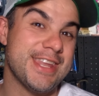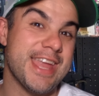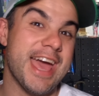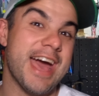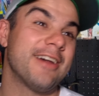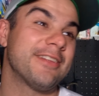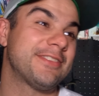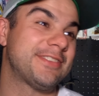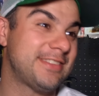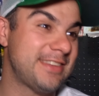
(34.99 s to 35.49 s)

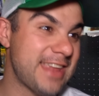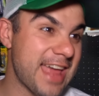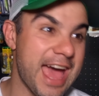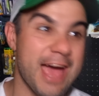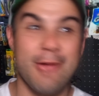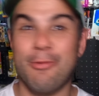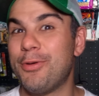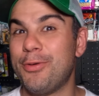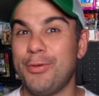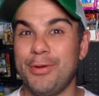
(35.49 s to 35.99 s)
Now
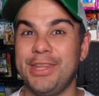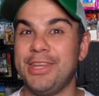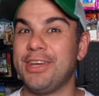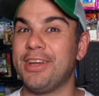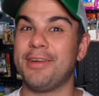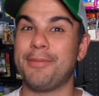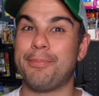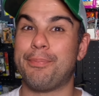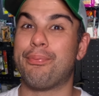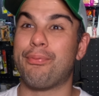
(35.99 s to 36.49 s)
today we're really
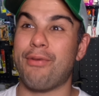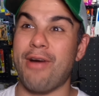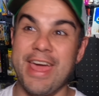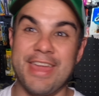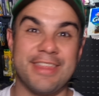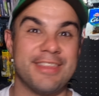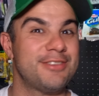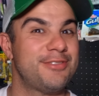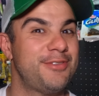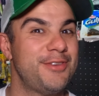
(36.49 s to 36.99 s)
going to
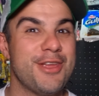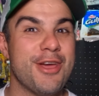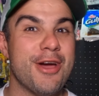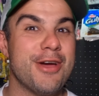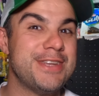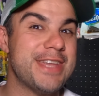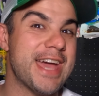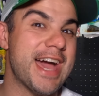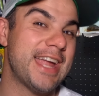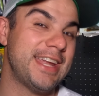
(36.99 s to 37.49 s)
break this
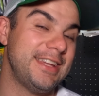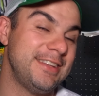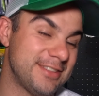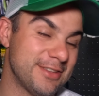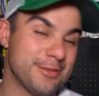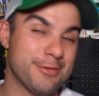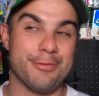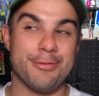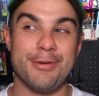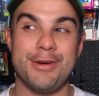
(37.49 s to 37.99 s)
video down
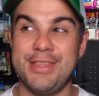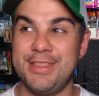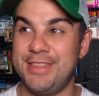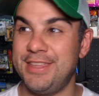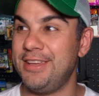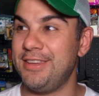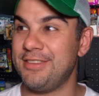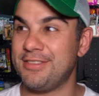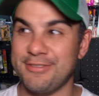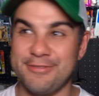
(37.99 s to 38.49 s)
into three things.